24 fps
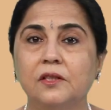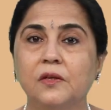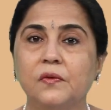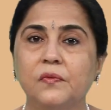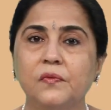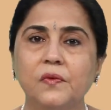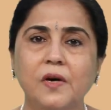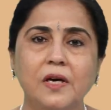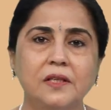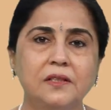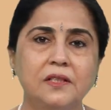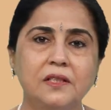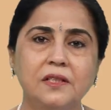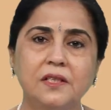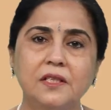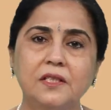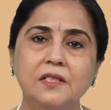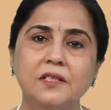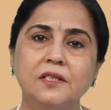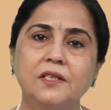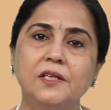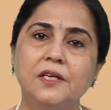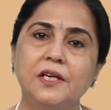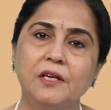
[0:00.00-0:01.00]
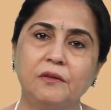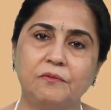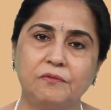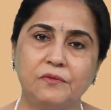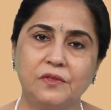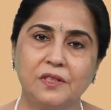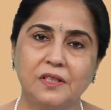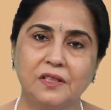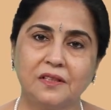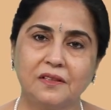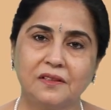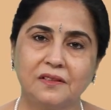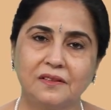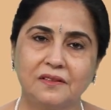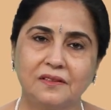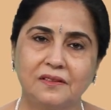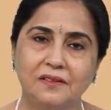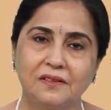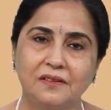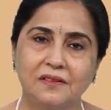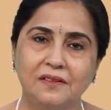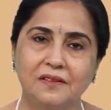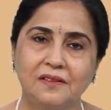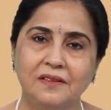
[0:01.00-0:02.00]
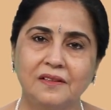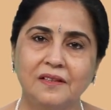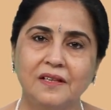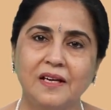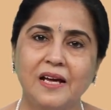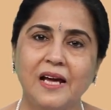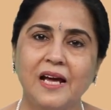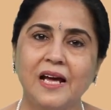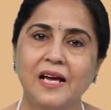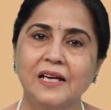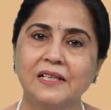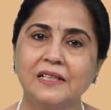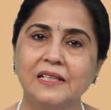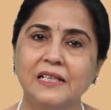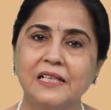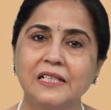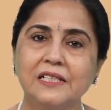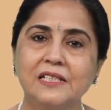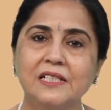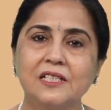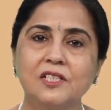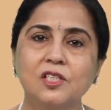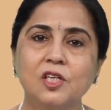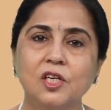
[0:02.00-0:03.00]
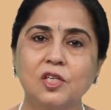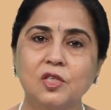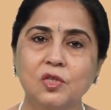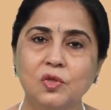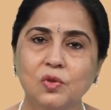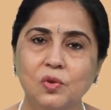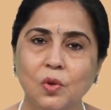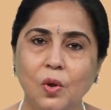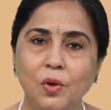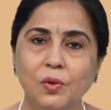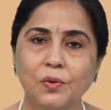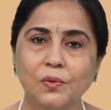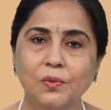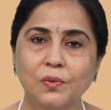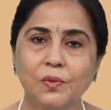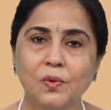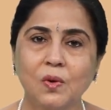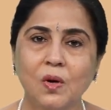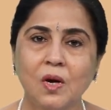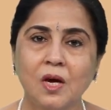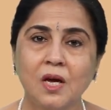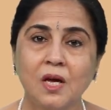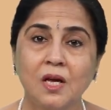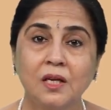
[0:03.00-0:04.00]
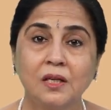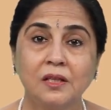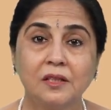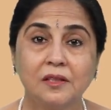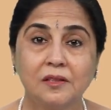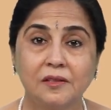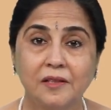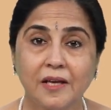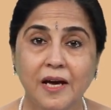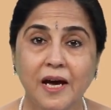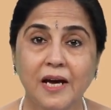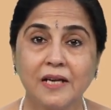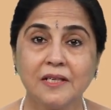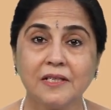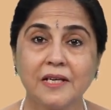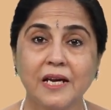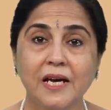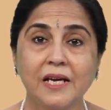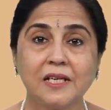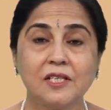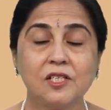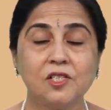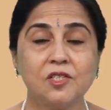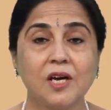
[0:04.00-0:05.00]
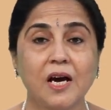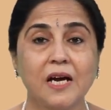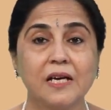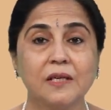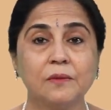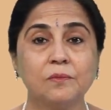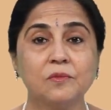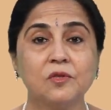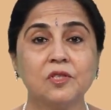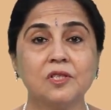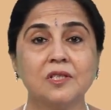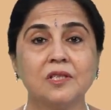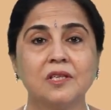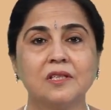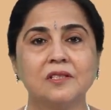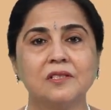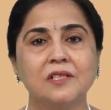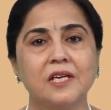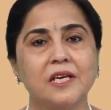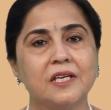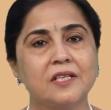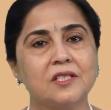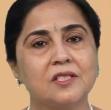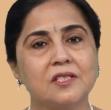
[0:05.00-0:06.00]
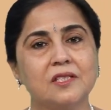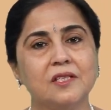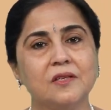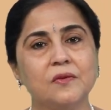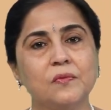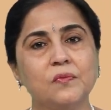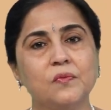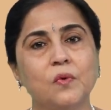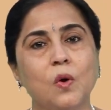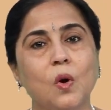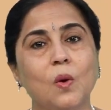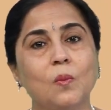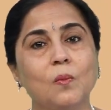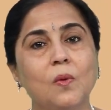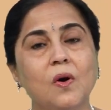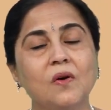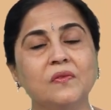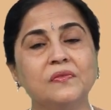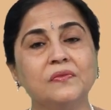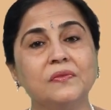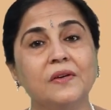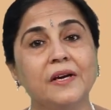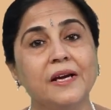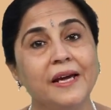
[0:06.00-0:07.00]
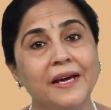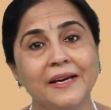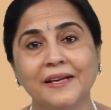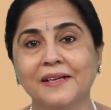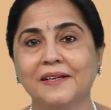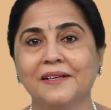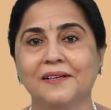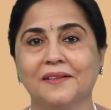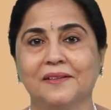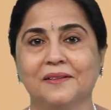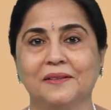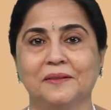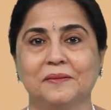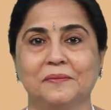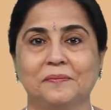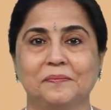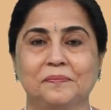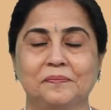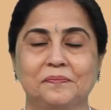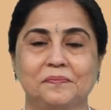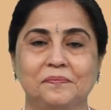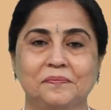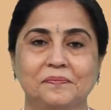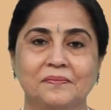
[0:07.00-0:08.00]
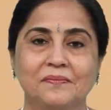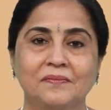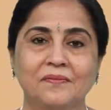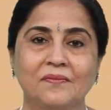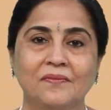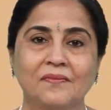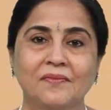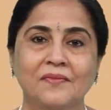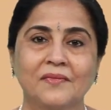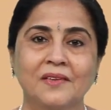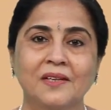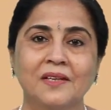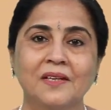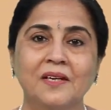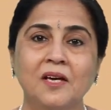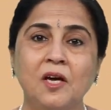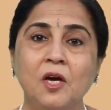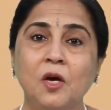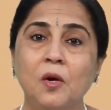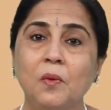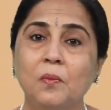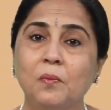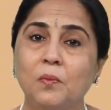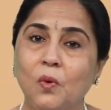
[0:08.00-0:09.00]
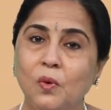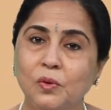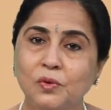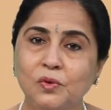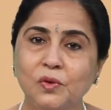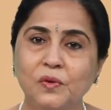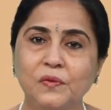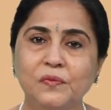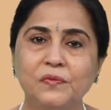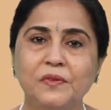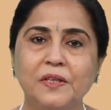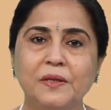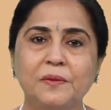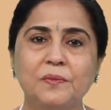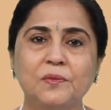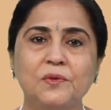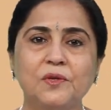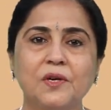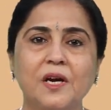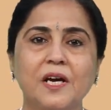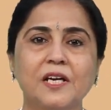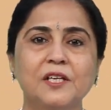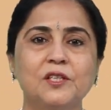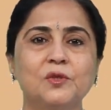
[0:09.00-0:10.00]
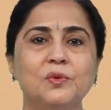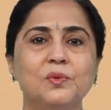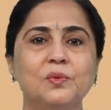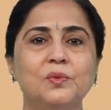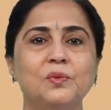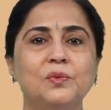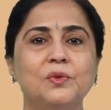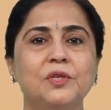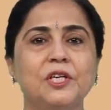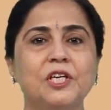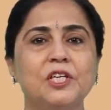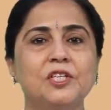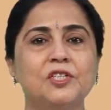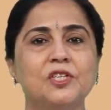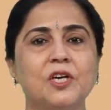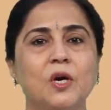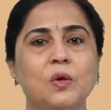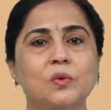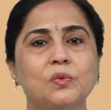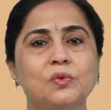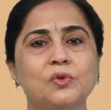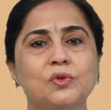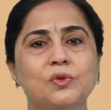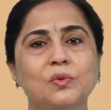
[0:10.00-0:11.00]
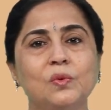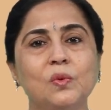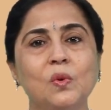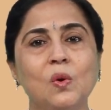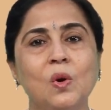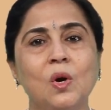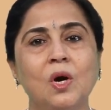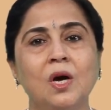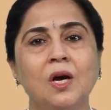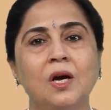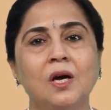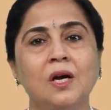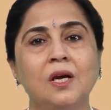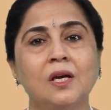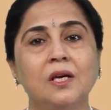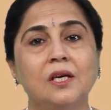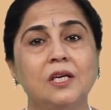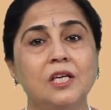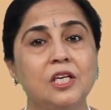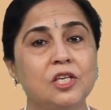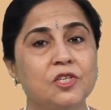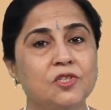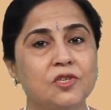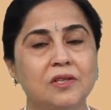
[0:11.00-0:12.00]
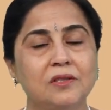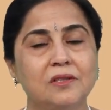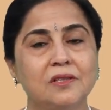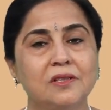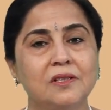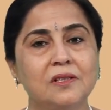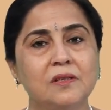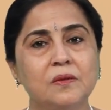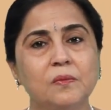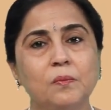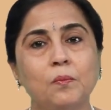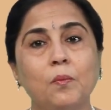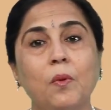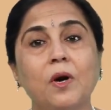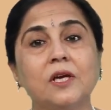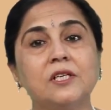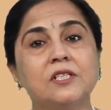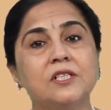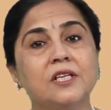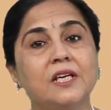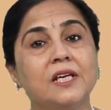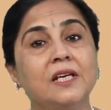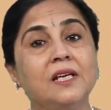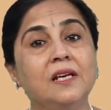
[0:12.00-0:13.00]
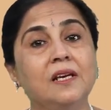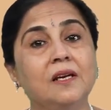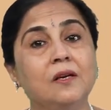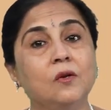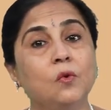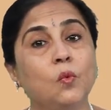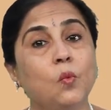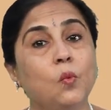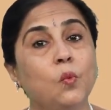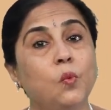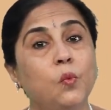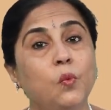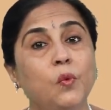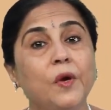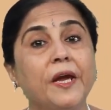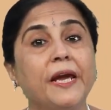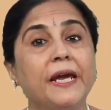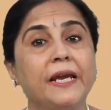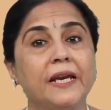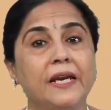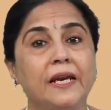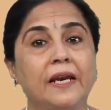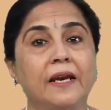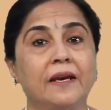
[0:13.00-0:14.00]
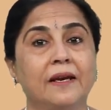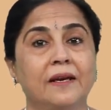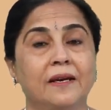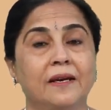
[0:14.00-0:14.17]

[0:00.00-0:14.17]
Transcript: The father is grieved, and it is his sorrow that at times takes the form of anger. Both of them try to reach out to each other, but in vain.